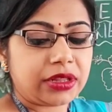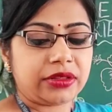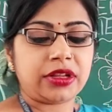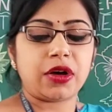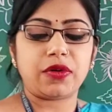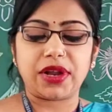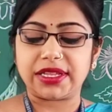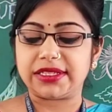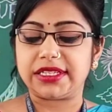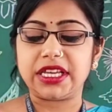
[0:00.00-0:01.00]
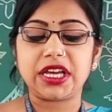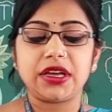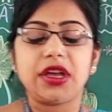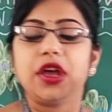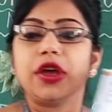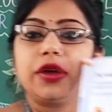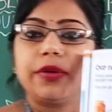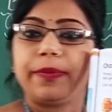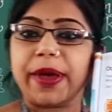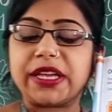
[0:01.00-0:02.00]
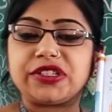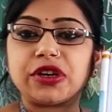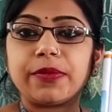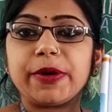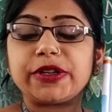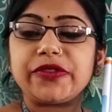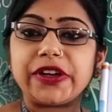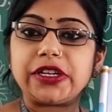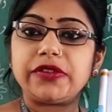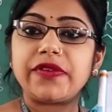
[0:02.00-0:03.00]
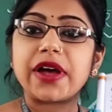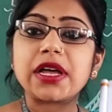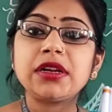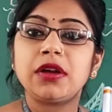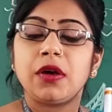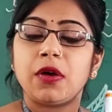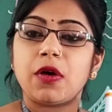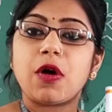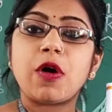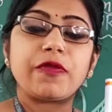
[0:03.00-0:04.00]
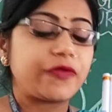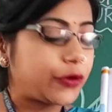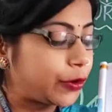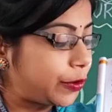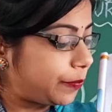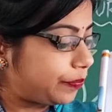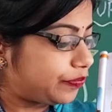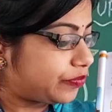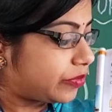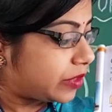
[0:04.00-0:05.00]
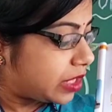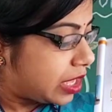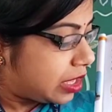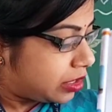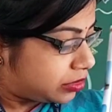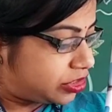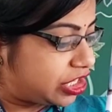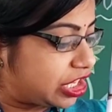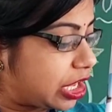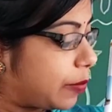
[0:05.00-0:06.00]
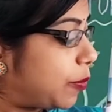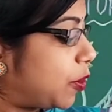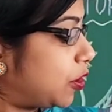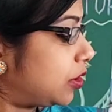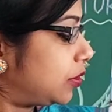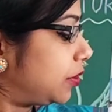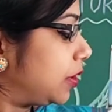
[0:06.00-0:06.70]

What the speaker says: Now let's see page number 21 of your GK book.